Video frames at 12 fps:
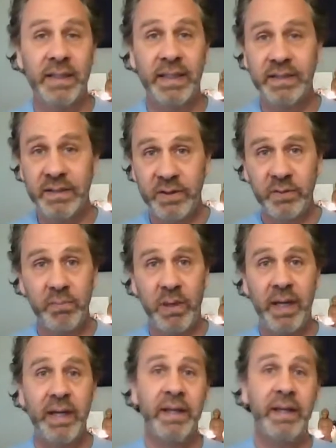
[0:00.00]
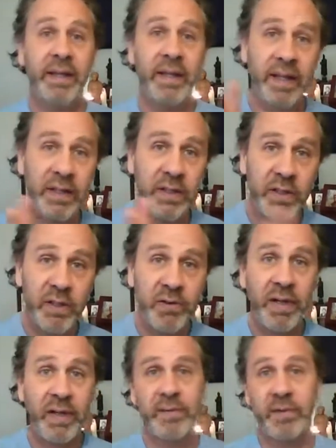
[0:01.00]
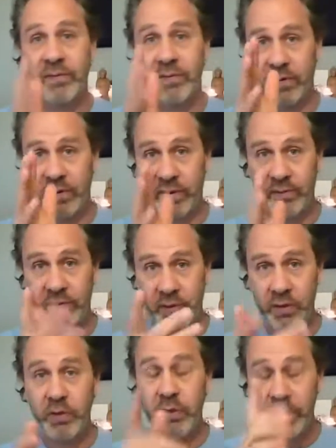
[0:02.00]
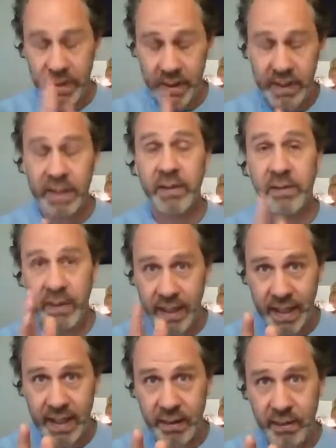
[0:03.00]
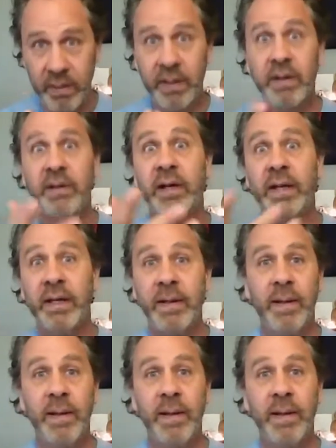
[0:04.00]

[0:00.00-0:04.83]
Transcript: That's just my end. And then on your end, for you to be here now, right?